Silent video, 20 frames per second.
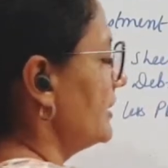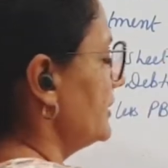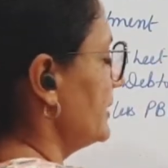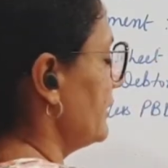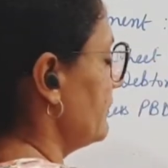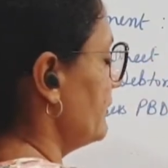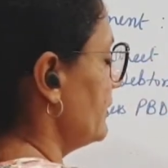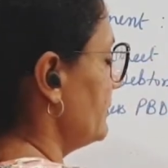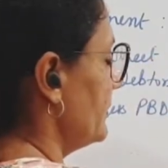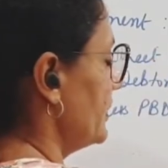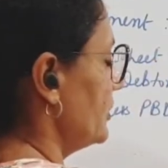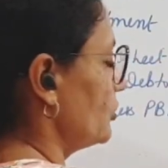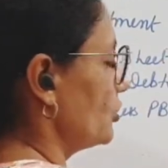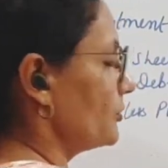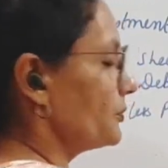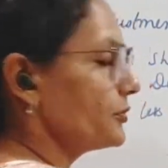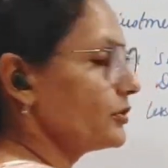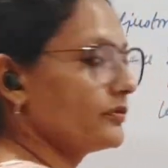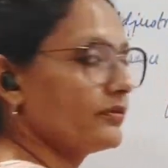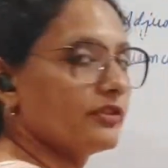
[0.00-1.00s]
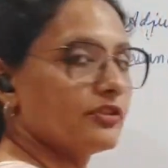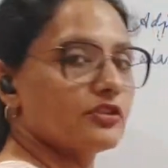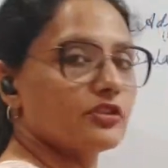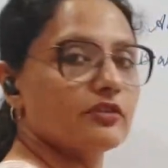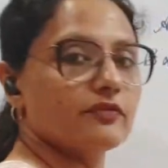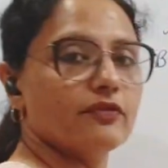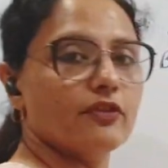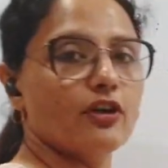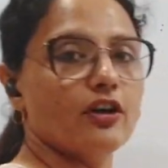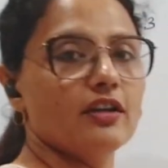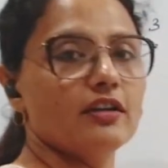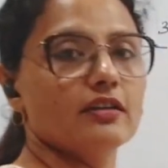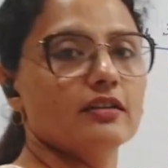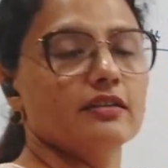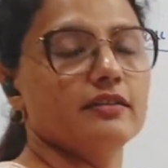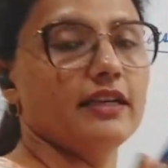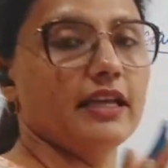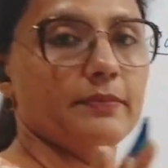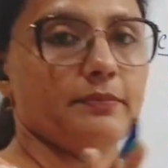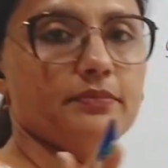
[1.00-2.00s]
There will be no provision for
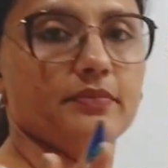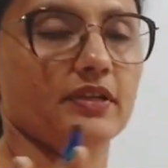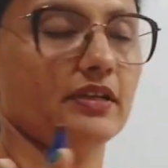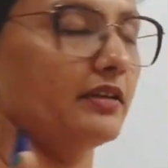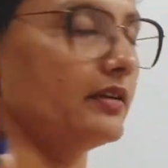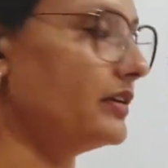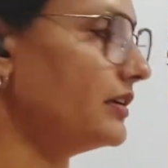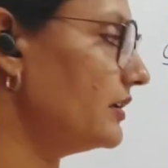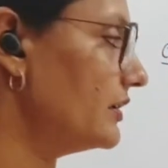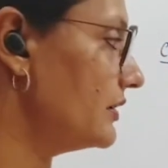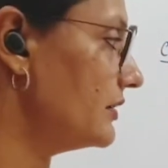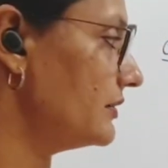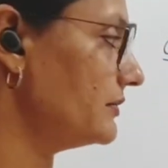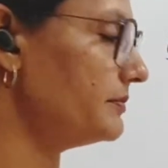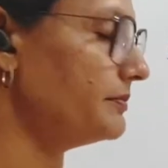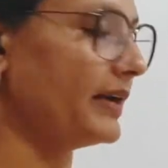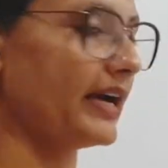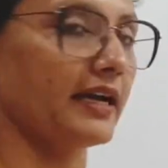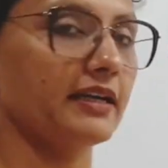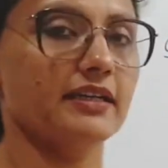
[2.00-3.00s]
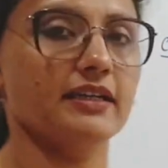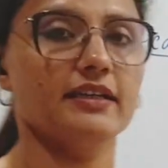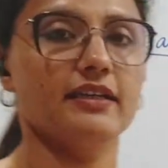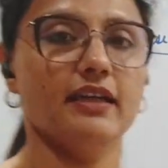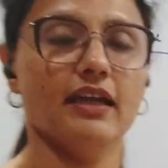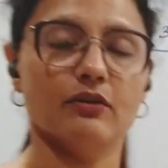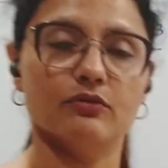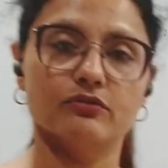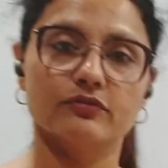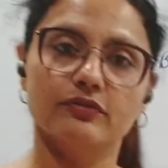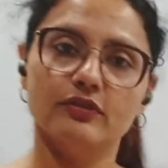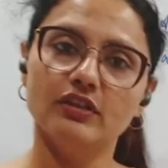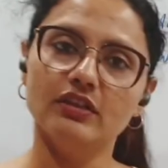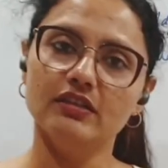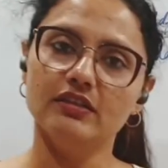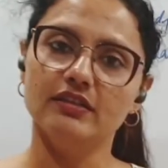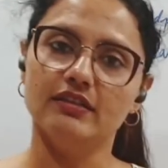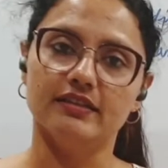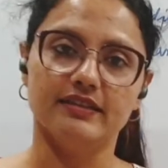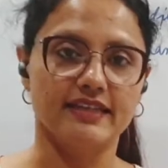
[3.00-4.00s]
bad and doubtful
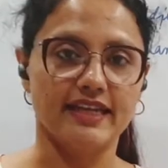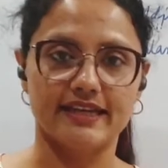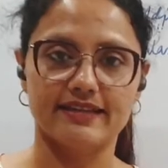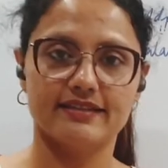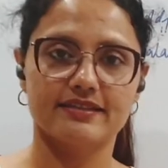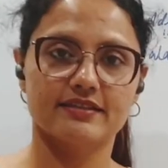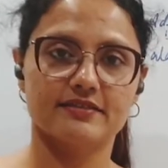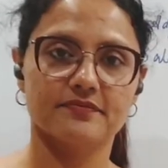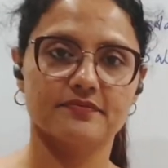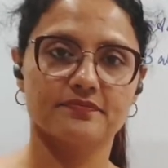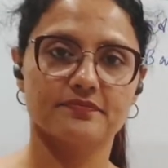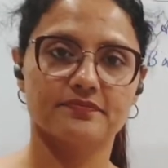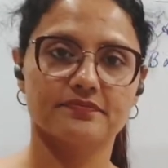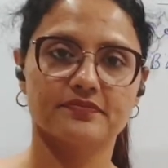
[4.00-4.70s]
debts.